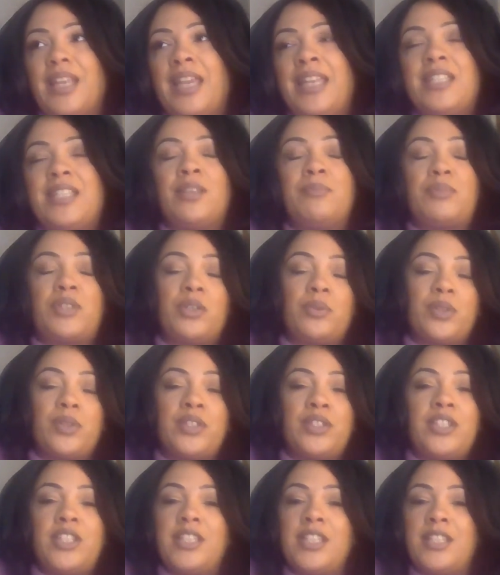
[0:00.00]
it's up to
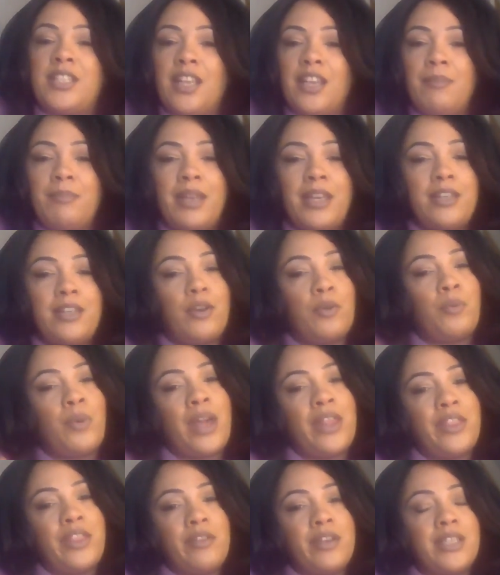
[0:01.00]
us to determine
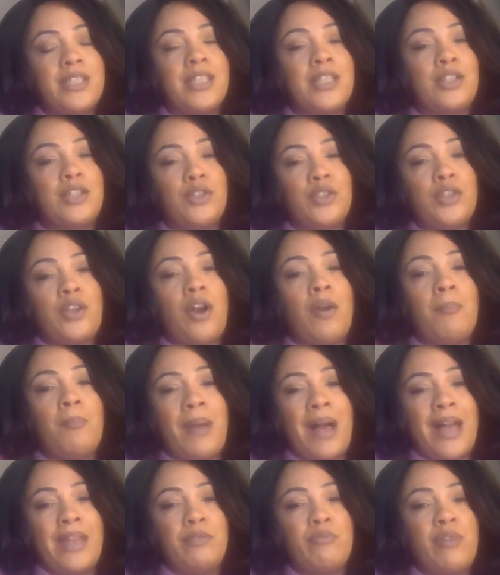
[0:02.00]
whether it's a good or
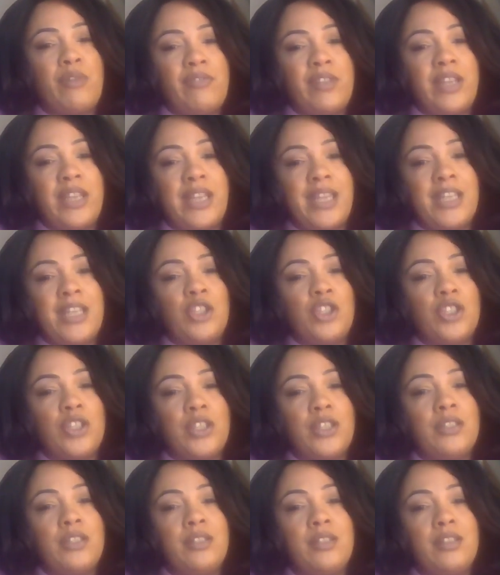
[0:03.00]
bad
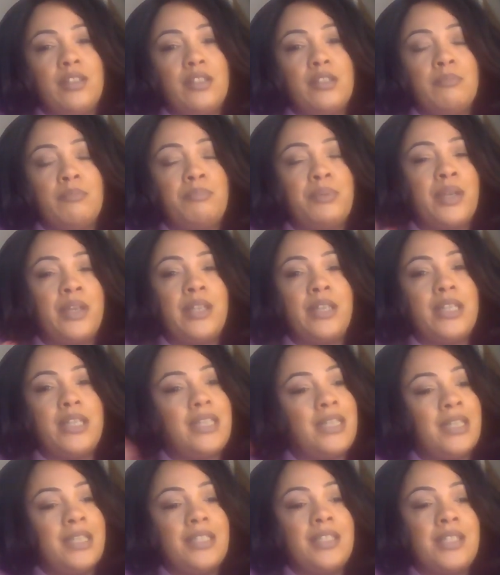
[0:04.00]
revelation, but
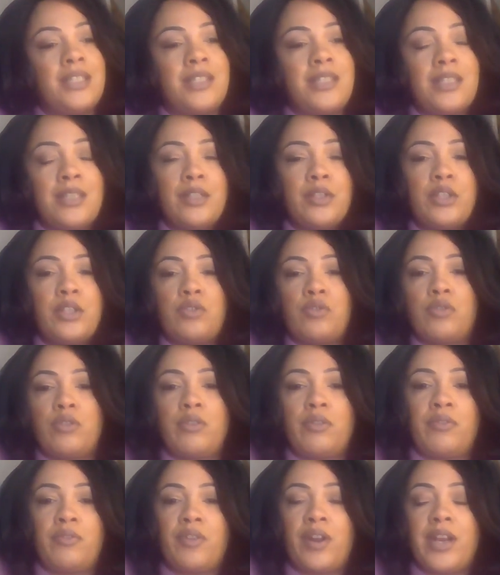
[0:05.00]
it's still the
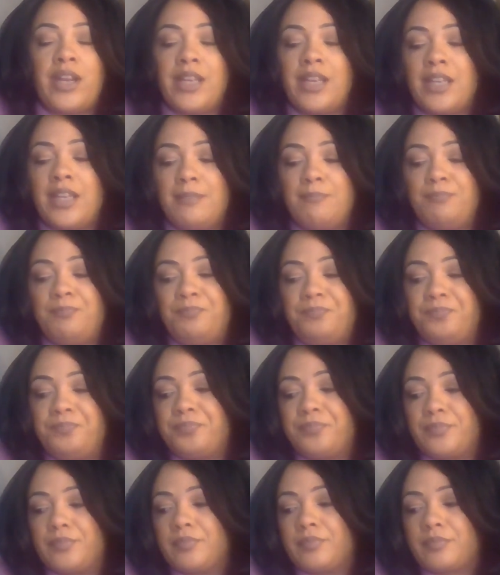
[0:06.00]
truth, right?
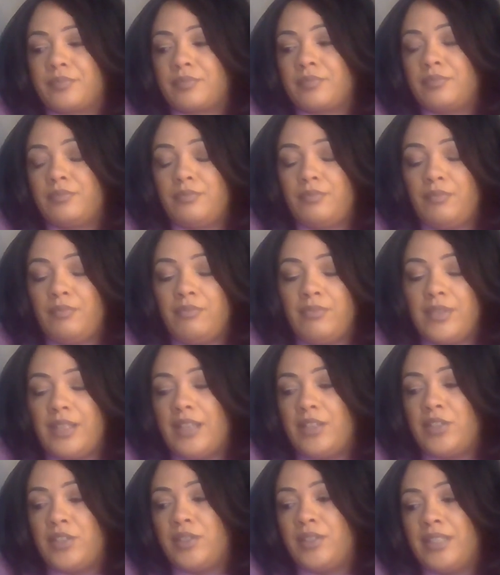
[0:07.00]

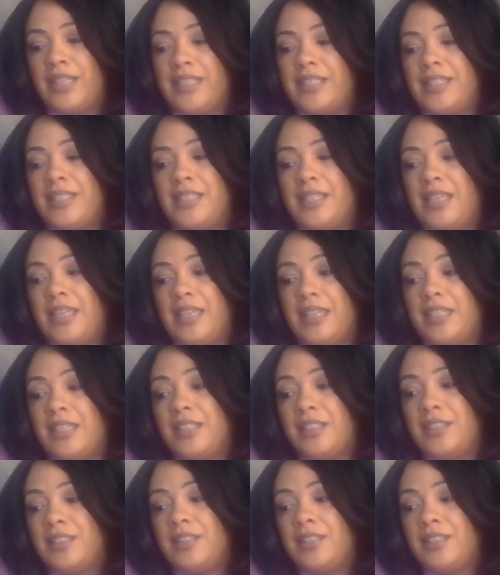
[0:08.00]
So let's see.